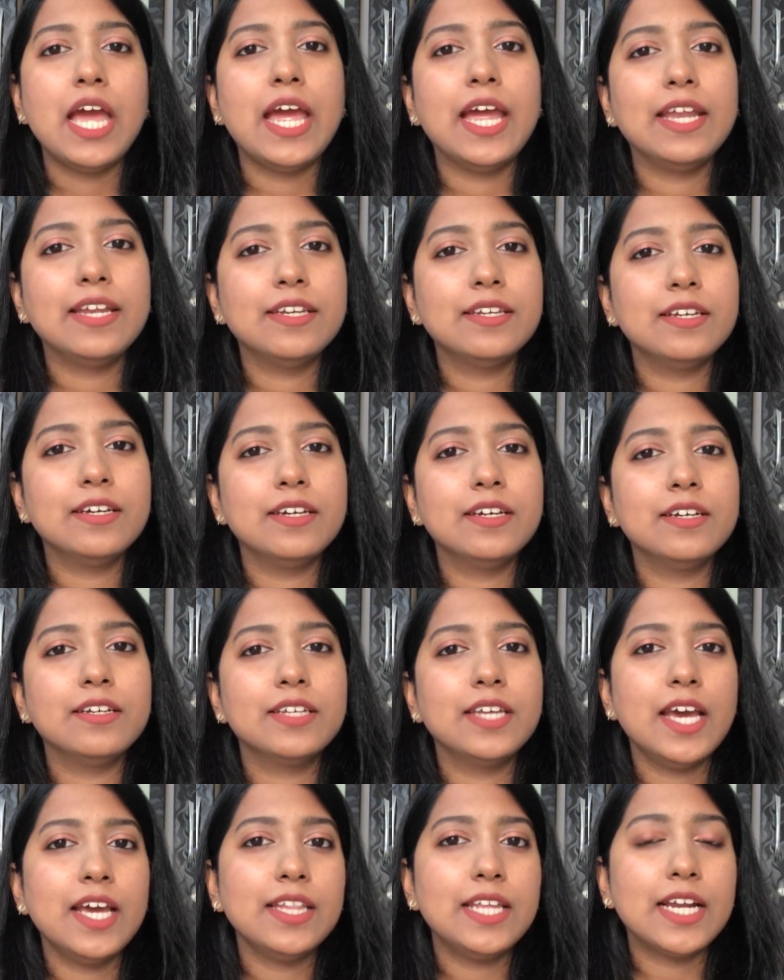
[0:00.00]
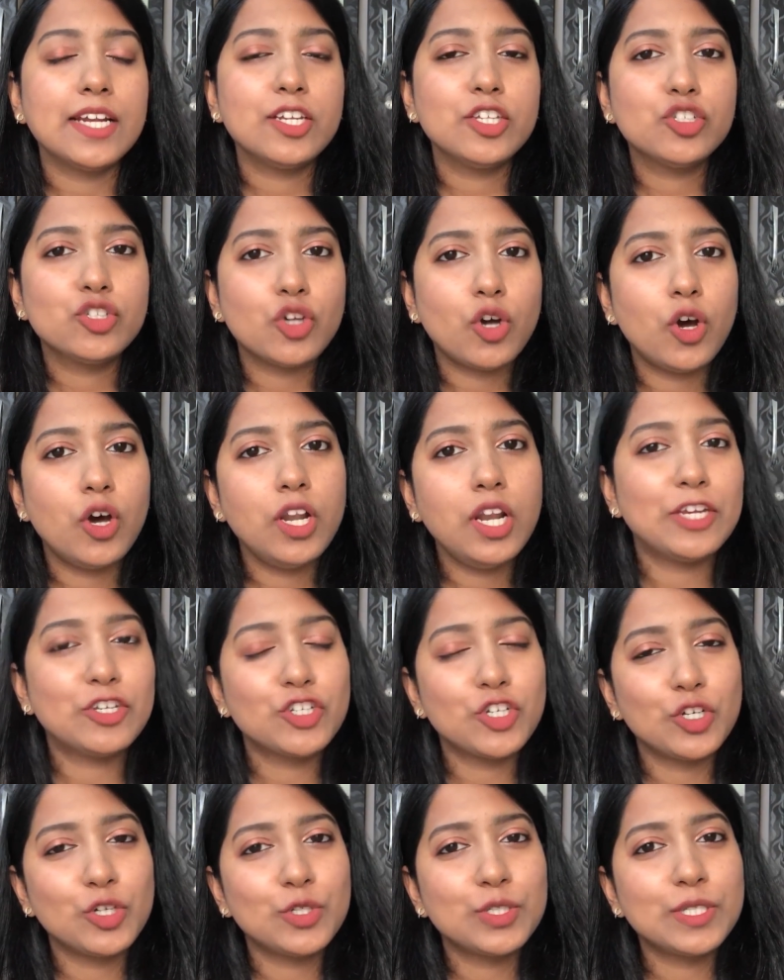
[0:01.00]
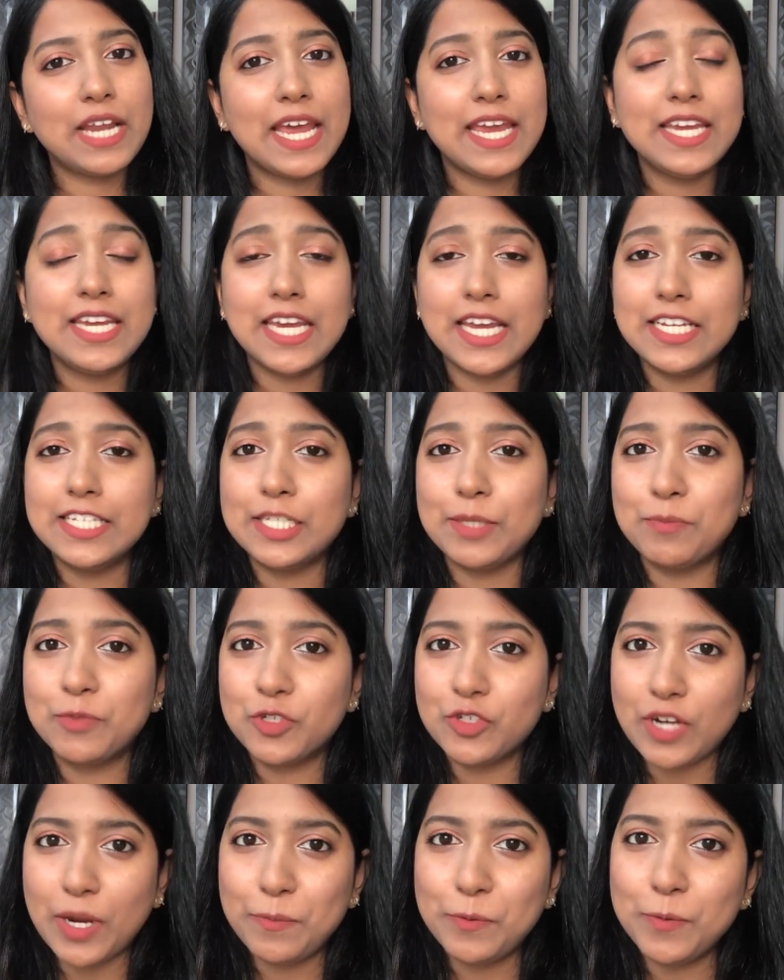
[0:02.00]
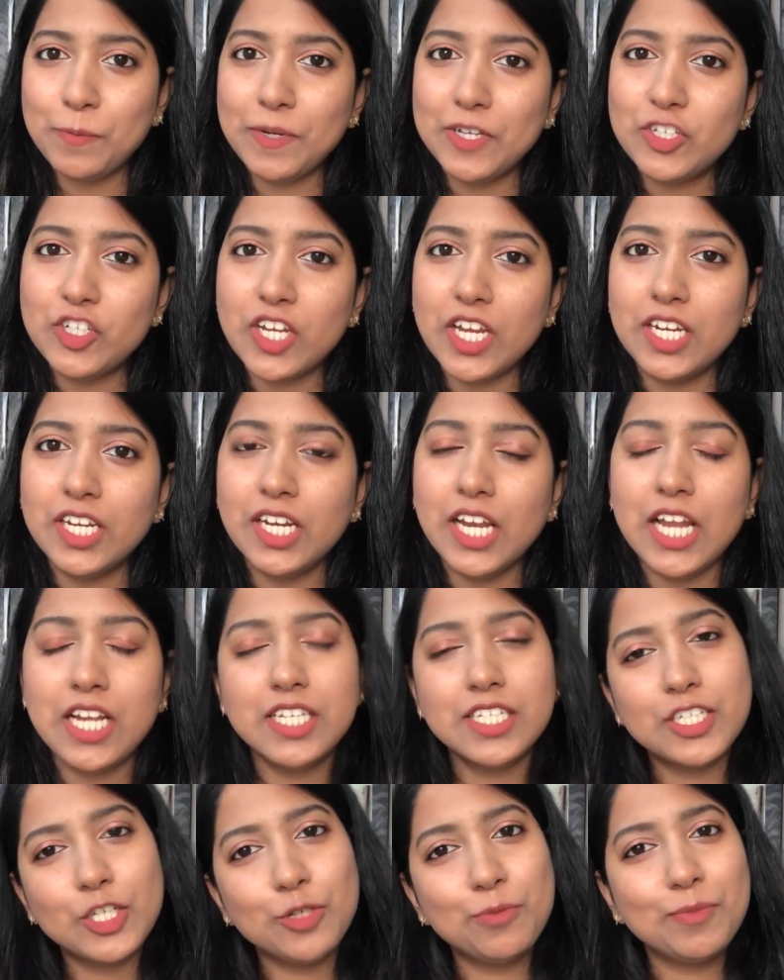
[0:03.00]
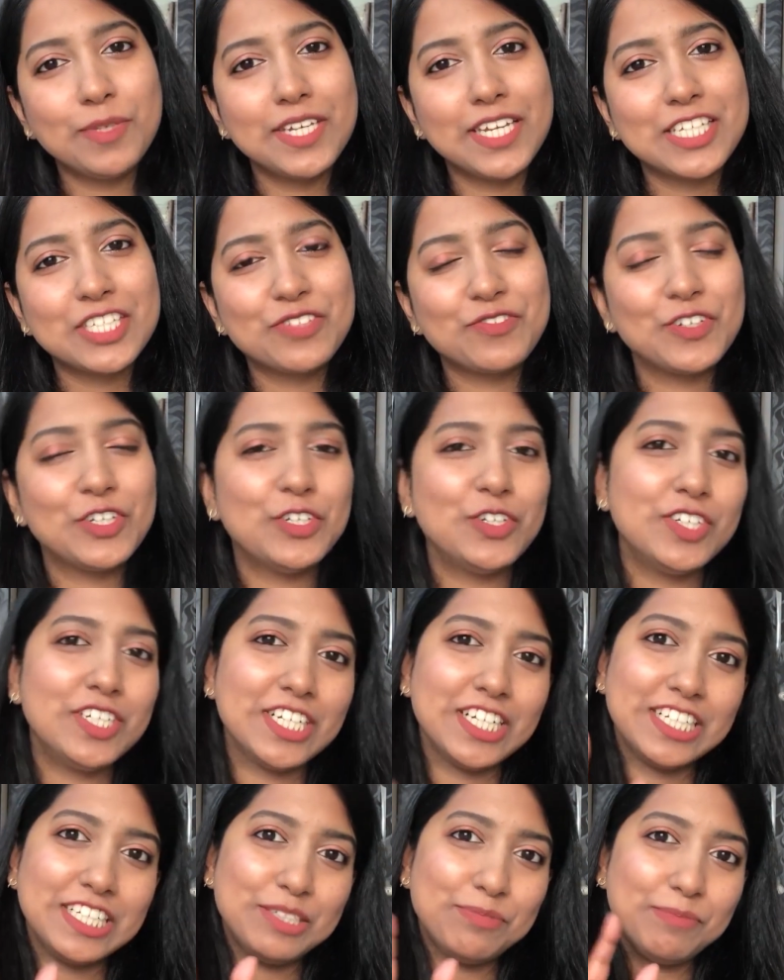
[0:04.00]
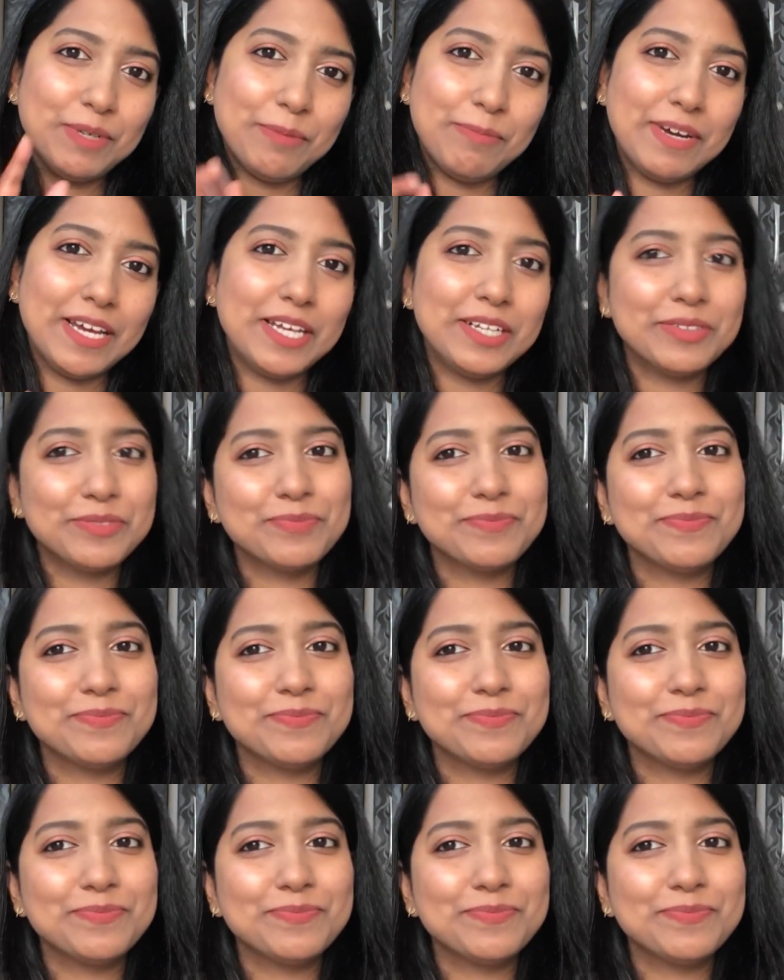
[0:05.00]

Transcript: And yeah, that is all. Make sure to like and subscribe to my channel. I'll see you in my next video. Till then, bye bye.